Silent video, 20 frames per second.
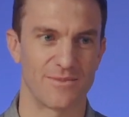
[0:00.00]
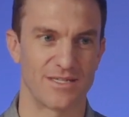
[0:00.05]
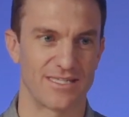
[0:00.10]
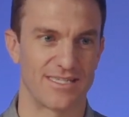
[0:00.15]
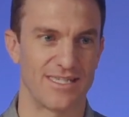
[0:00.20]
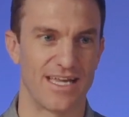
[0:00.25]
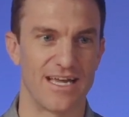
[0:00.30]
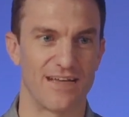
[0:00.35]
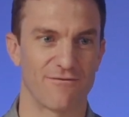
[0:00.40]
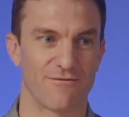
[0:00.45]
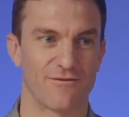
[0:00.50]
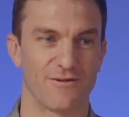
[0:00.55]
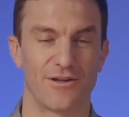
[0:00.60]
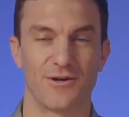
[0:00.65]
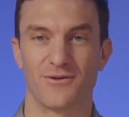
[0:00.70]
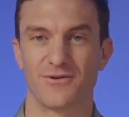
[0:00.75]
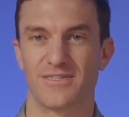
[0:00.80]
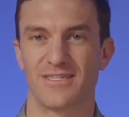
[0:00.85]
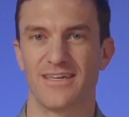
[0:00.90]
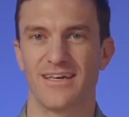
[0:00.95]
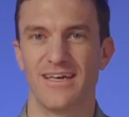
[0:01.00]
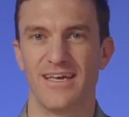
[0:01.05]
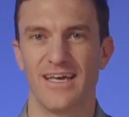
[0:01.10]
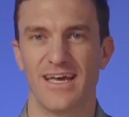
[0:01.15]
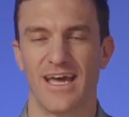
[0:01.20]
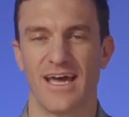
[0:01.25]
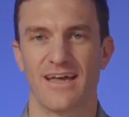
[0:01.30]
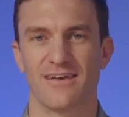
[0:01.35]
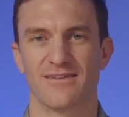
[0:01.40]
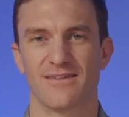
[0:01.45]
to stay afloat.
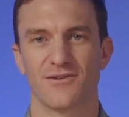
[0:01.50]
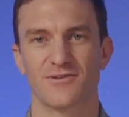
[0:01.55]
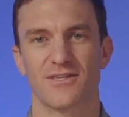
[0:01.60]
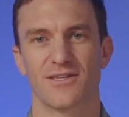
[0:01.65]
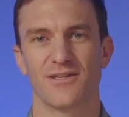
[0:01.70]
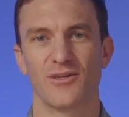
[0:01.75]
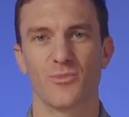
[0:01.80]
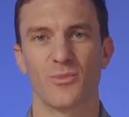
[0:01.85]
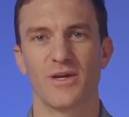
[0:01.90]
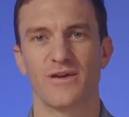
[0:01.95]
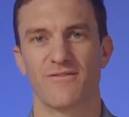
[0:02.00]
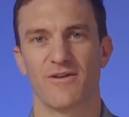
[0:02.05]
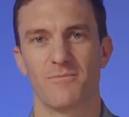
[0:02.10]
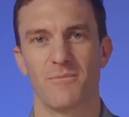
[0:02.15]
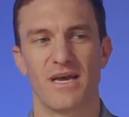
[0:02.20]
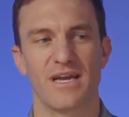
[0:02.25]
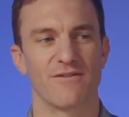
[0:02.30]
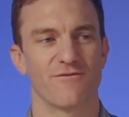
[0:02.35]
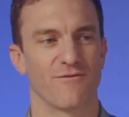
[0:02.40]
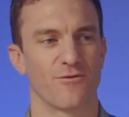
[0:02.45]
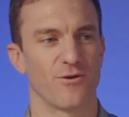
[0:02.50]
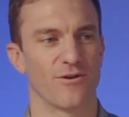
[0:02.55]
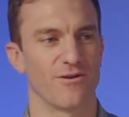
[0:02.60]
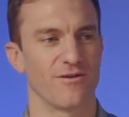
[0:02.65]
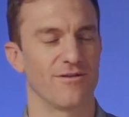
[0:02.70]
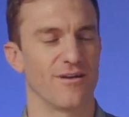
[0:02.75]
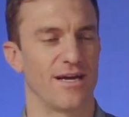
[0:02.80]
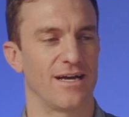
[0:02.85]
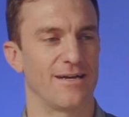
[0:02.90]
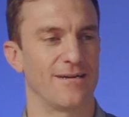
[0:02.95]
And there's a little bit of a metaphor.